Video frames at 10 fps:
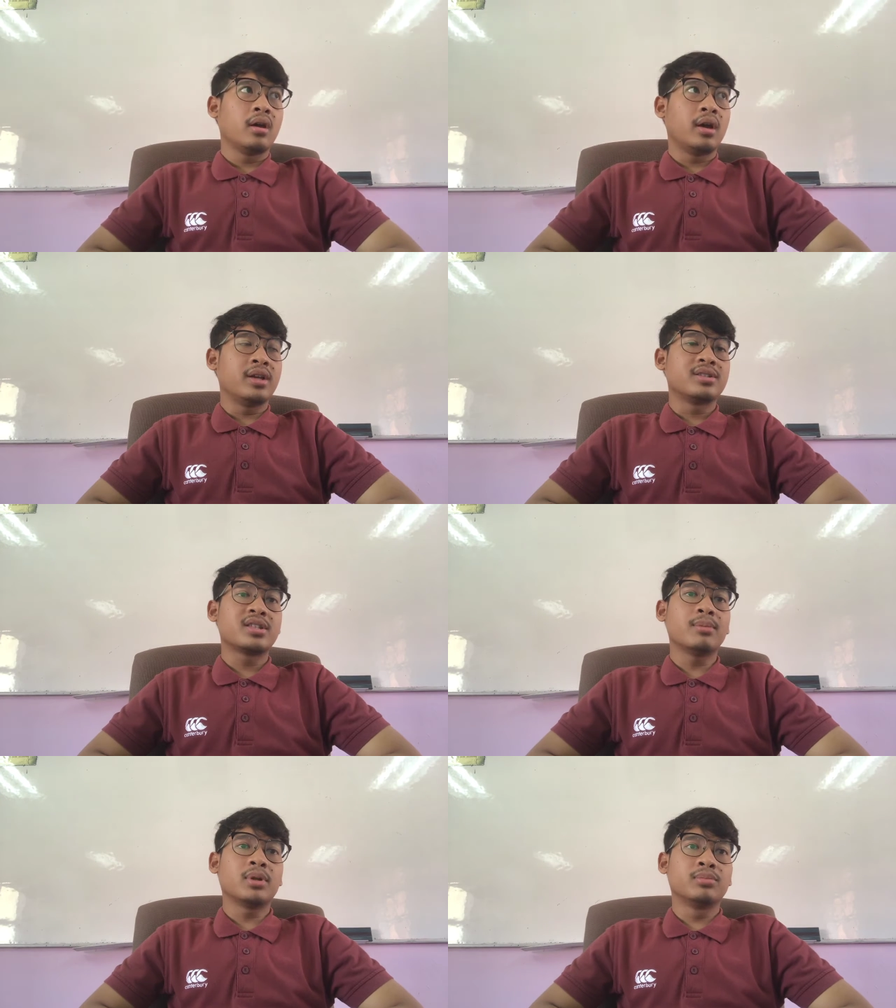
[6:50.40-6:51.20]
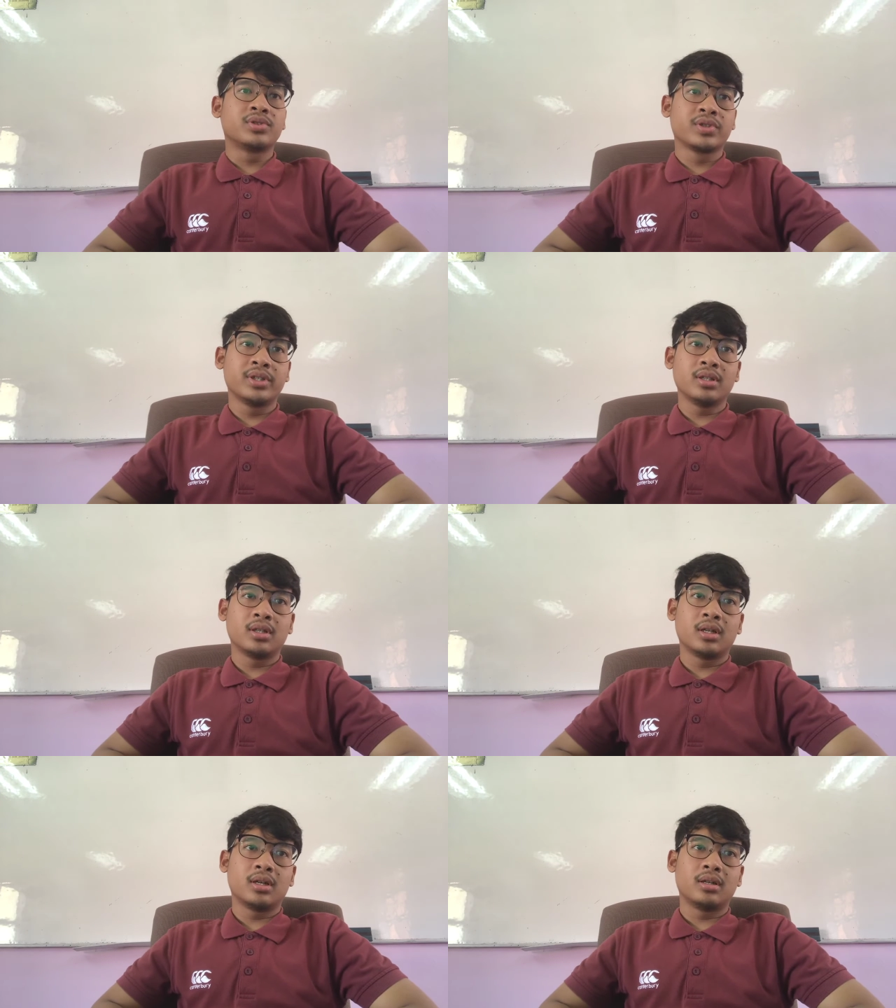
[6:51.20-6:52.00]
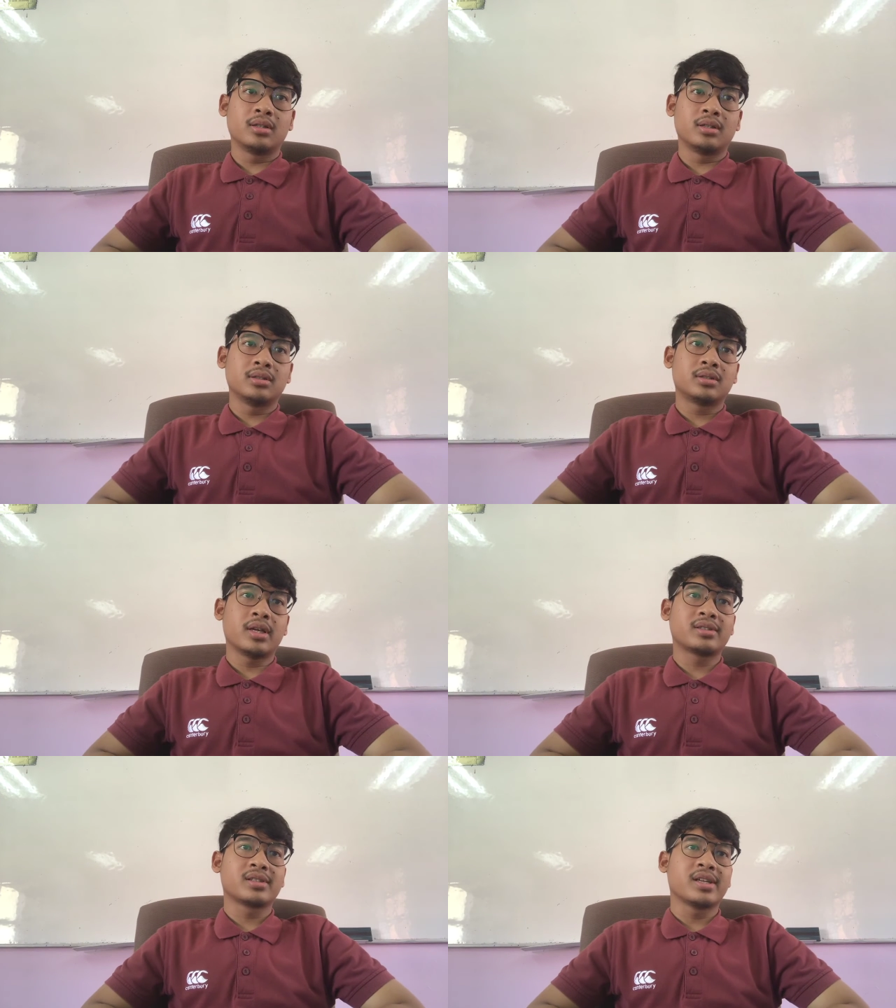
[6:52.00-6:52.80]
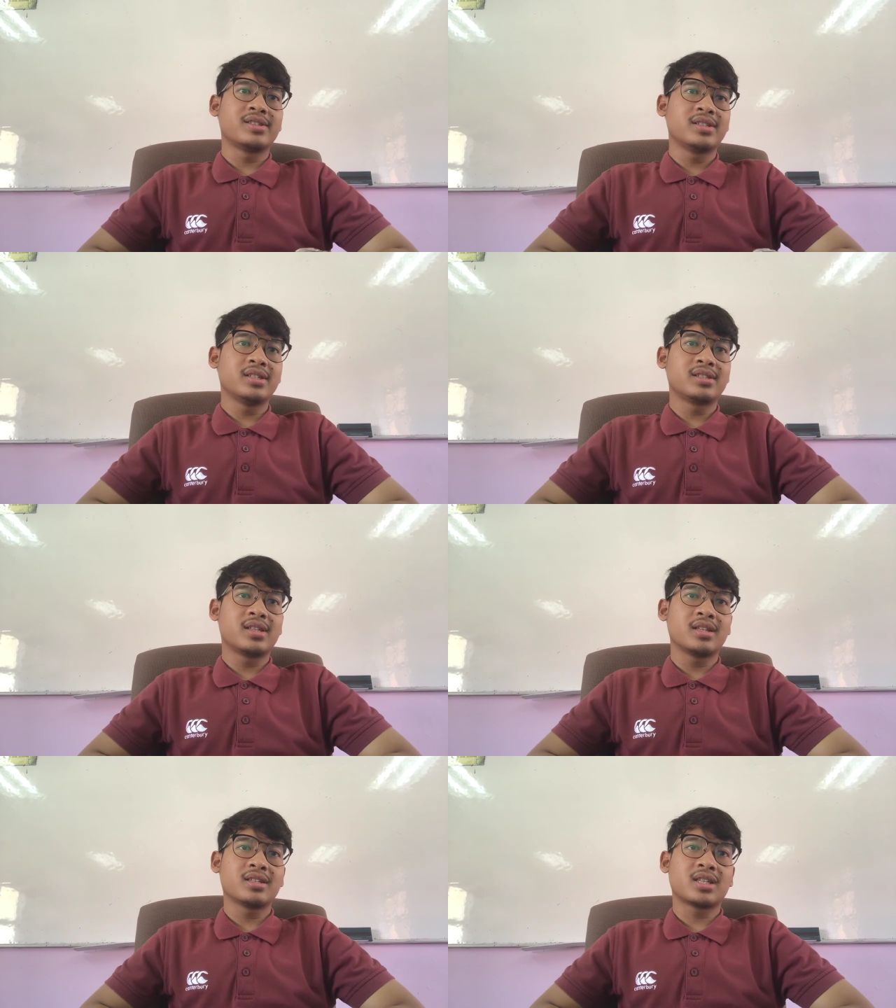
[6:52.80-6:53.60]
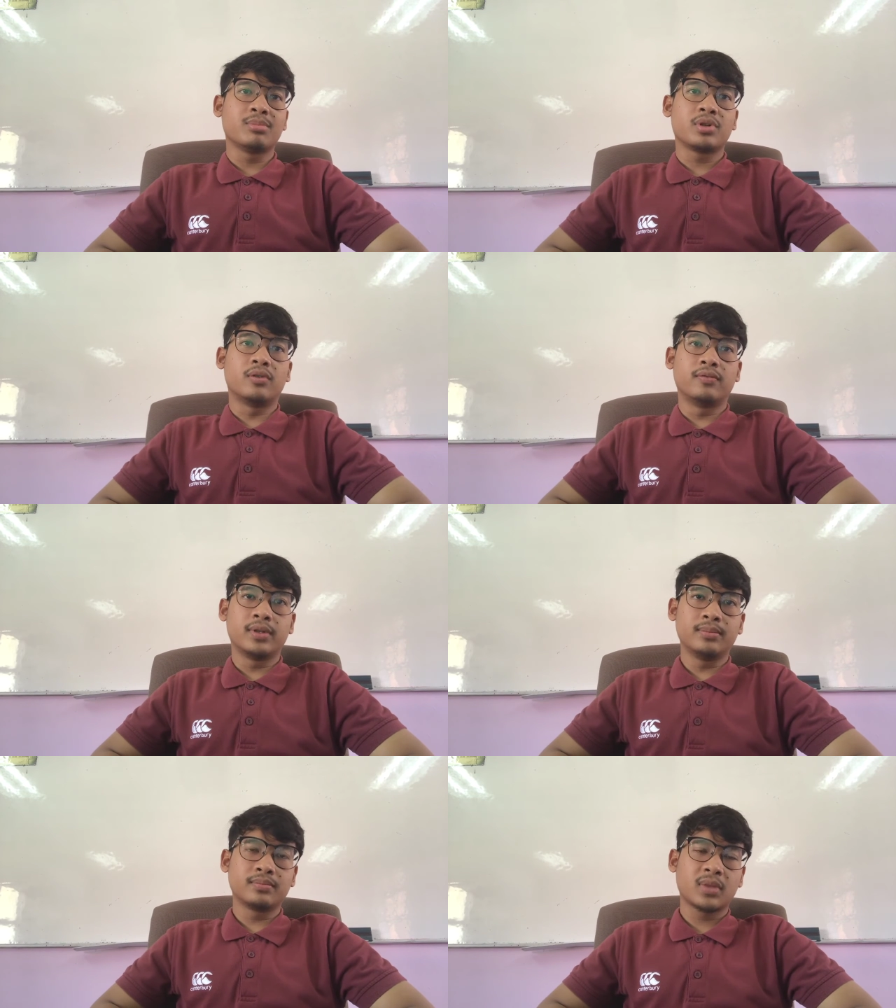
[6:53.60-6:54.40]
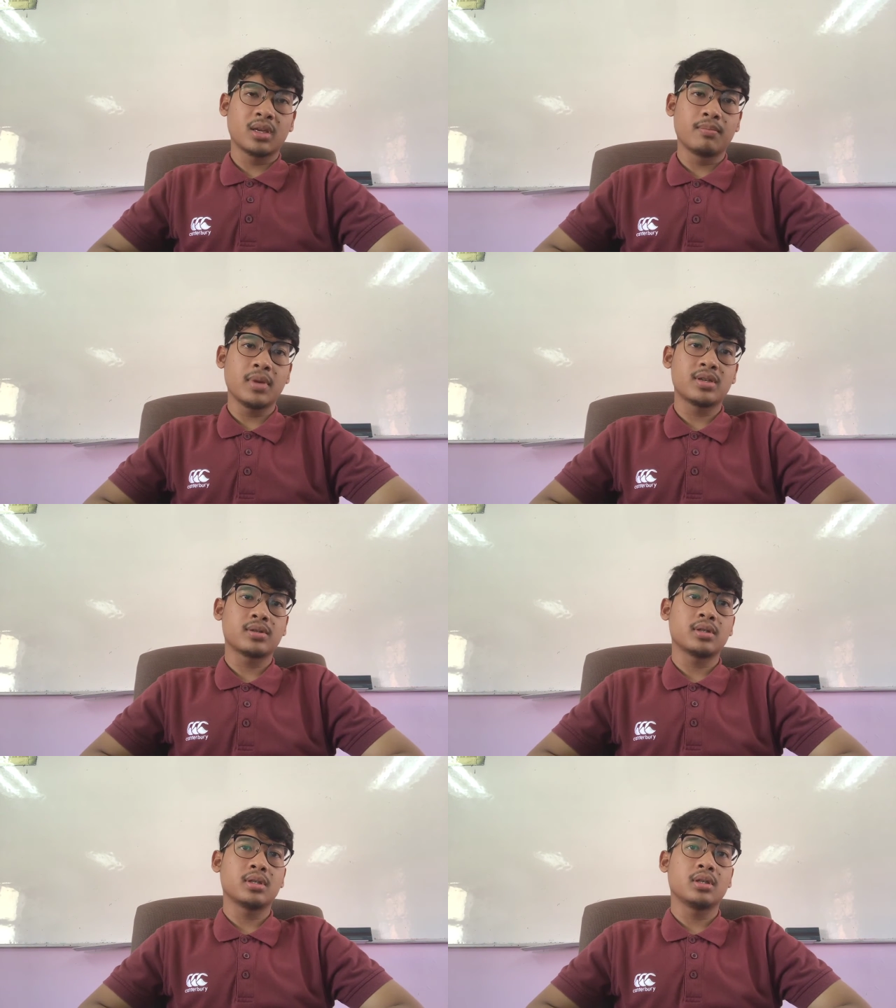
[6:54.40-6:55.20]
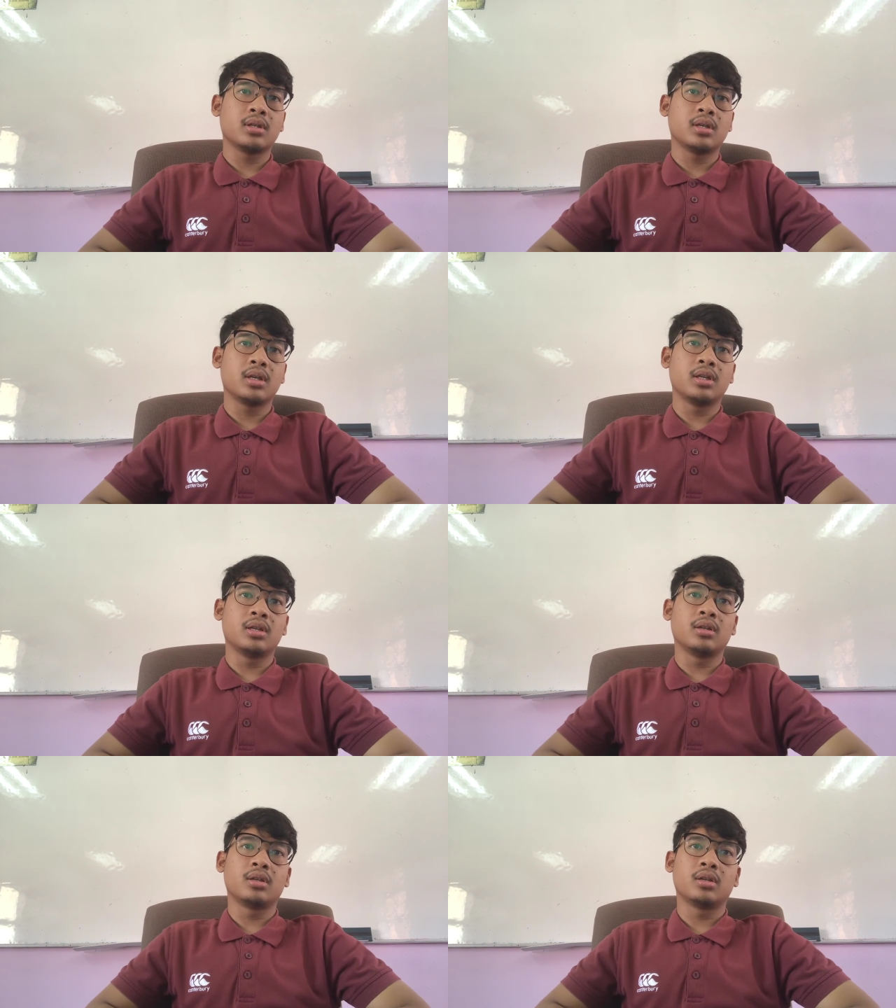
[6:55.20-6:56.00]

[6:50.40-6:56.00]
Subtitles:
And step number 3, tax resident status can be confirmed based in